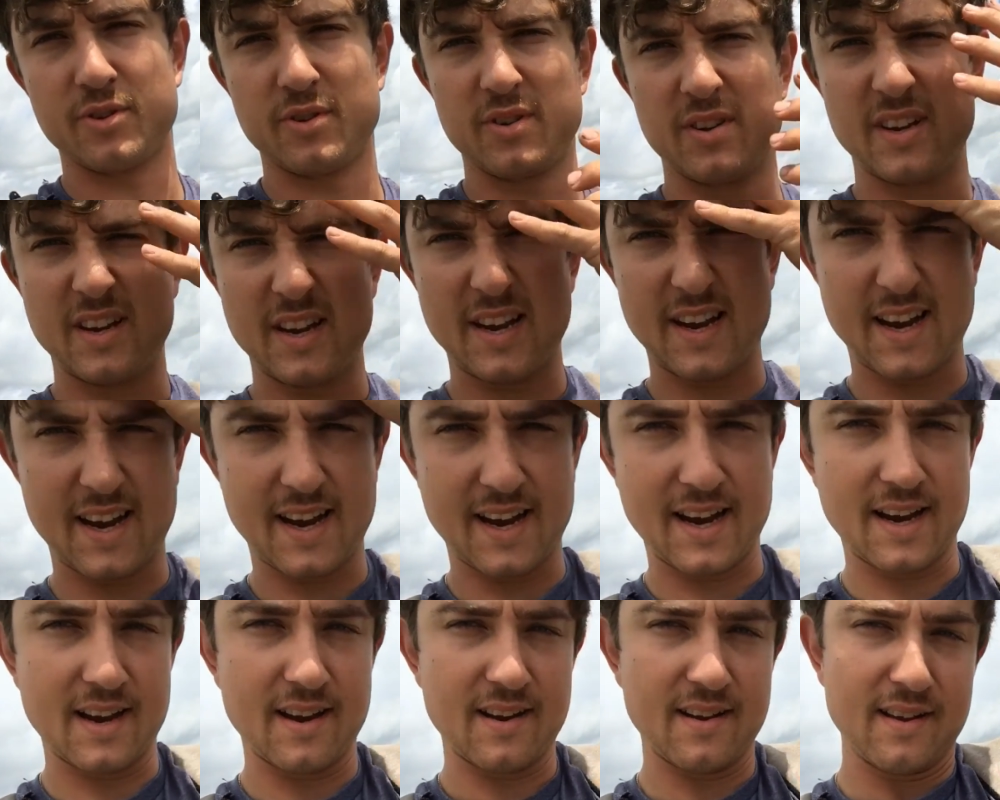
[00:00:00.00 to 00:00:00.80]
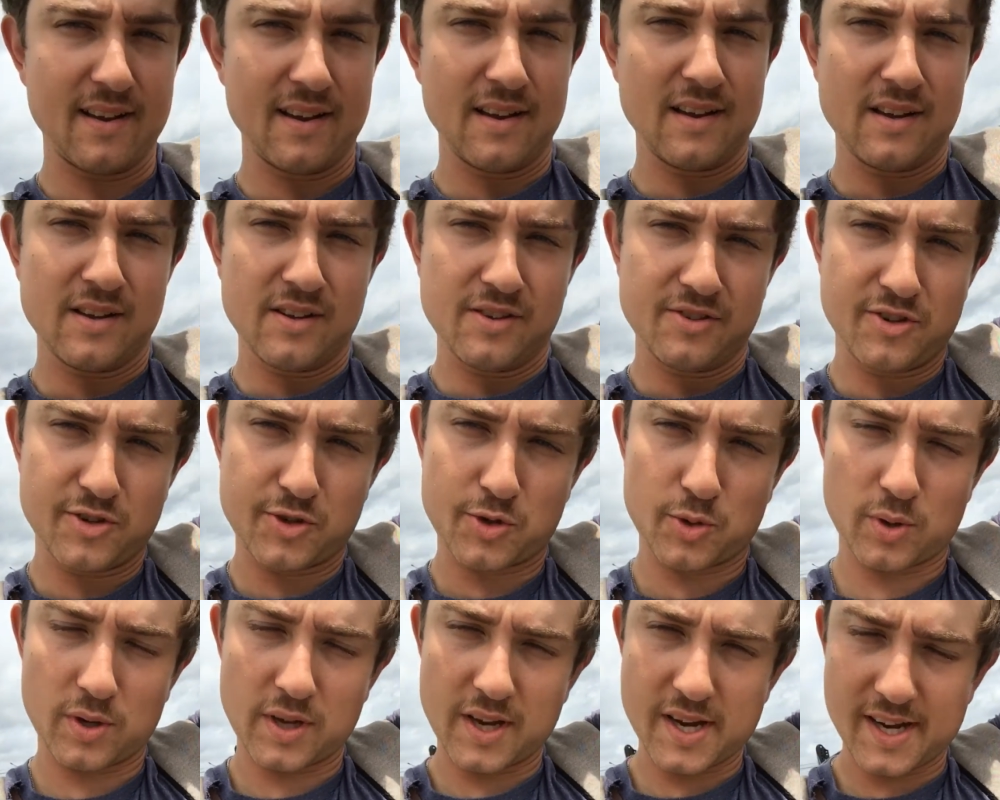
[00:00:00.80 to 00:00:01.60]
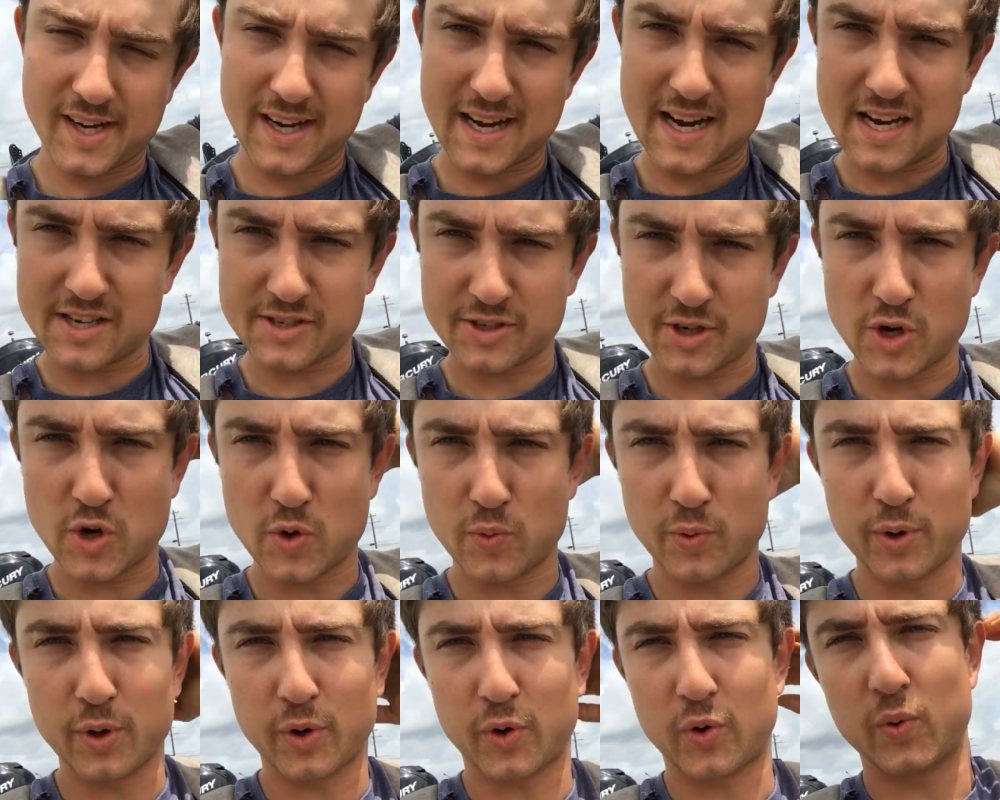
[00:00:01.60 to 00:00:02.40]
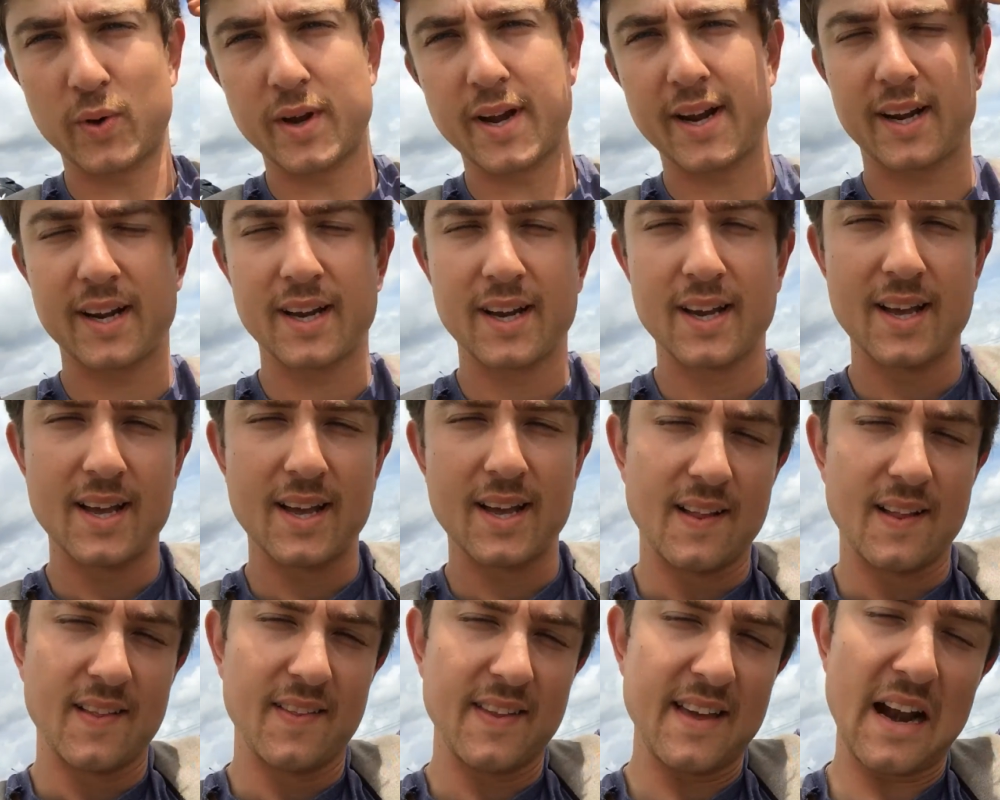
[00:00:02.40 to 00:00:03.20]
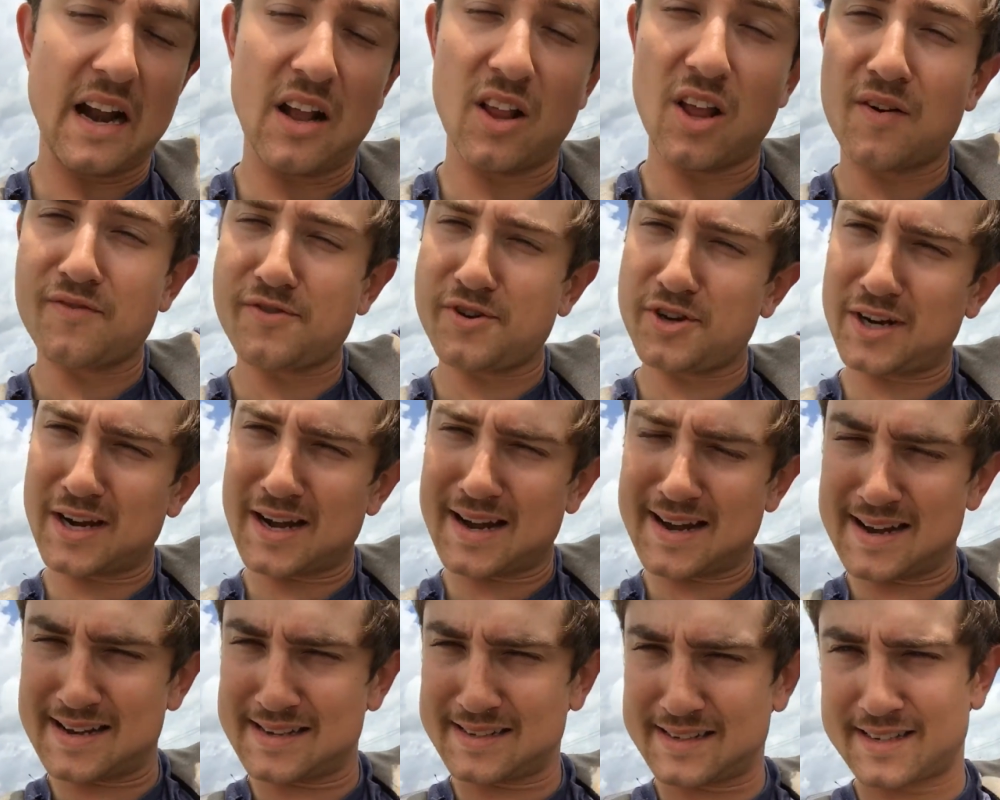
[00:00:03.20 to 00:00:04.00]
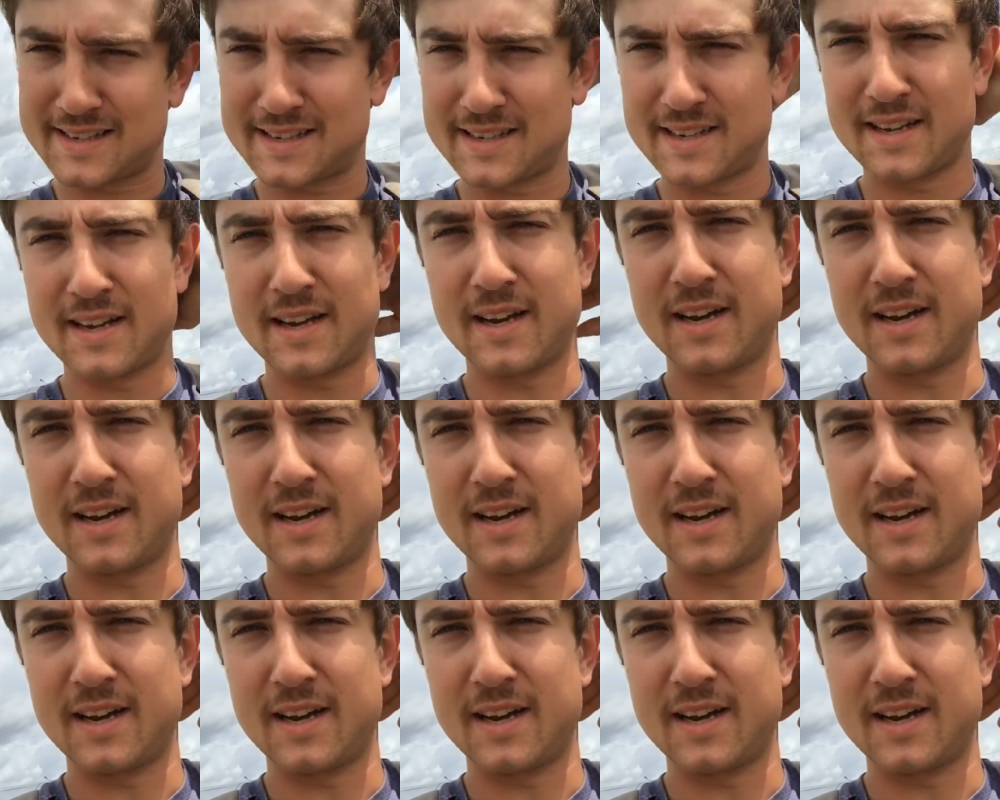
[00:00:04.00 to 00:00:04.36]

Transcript: And just want to let you guys know real quick that I love you guys.